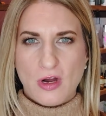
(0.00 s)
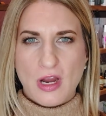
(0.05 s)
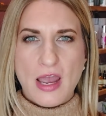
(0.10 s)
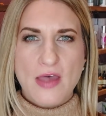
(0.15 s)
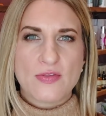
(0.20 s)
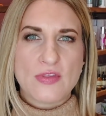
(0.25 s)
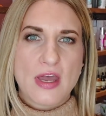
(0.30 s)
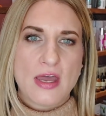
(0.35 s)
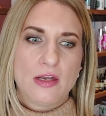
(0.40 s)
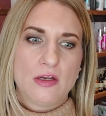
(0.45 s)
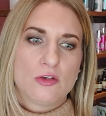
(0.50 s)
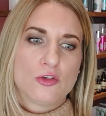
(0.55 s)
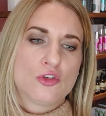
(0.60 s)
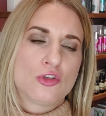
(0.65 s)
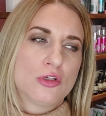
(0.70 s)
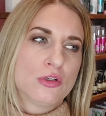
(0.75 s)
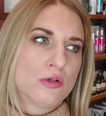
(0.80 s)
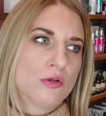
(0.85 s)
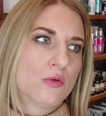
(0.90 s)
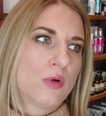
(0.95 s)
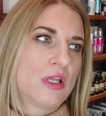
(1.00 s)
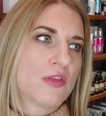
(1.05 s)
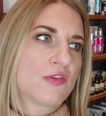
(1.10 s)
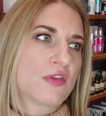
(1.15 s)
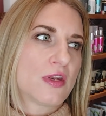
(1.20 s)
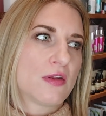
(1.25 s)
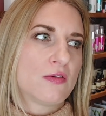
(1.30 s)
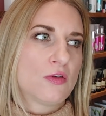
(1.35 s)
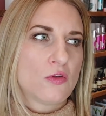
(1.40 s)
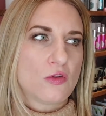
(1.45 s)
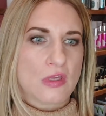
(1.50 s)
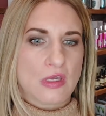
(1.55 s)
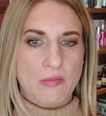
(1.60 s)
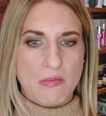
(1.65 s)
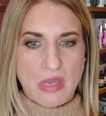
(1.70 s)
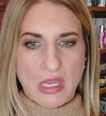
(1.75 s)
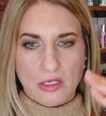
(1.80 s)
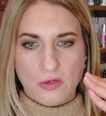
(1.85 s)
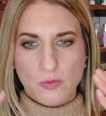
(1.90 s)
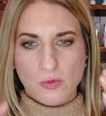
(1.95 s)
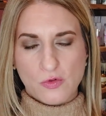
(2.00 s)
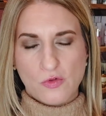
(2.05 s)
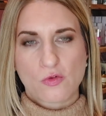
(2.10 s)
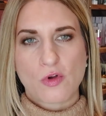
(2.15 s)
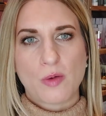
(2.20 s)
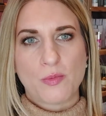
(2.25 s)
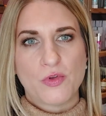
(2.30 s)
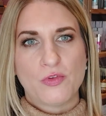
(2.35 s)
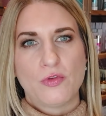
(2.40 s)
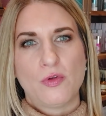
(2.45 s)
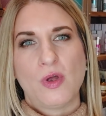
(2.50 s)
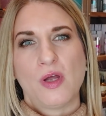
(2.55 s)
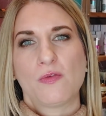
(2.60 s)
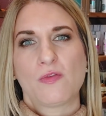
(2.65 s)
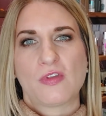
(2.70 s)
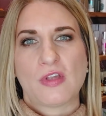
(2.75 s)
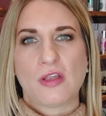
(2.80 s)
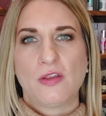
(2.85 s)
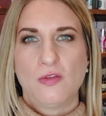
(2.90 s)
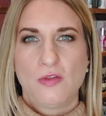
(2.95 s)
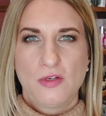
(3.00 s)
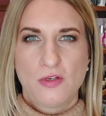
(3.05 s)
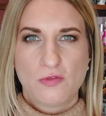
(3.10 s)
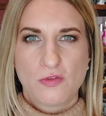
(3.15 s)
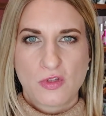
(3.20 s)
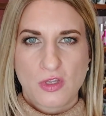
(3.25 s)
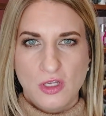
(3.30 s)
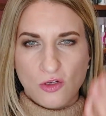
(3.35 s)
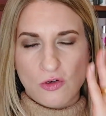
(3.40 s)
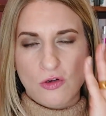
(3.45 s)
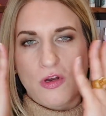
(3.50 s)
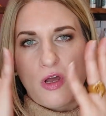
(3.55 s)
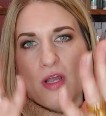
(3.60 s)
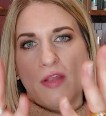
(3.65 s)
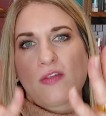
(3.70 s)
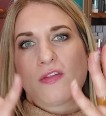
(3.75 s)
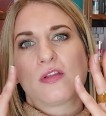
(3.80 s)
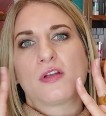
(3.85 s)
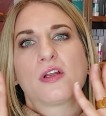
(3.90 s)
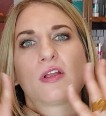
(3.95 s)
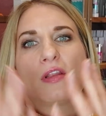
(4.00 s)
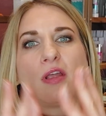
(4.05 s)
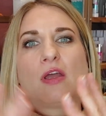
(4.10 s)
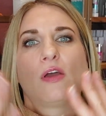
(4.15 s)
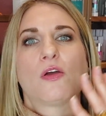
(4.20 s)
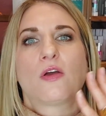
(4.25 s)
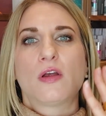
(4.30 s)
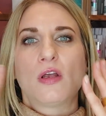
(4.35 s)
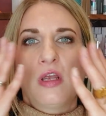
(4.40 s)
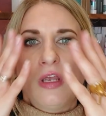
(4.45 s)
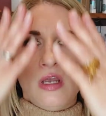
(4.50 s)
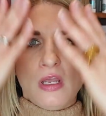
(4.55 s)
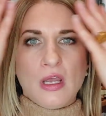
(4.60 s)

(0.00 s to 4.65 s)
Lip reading: And then 2, instead of using a manual scrub, if you have sensitive skin, you're not sitting there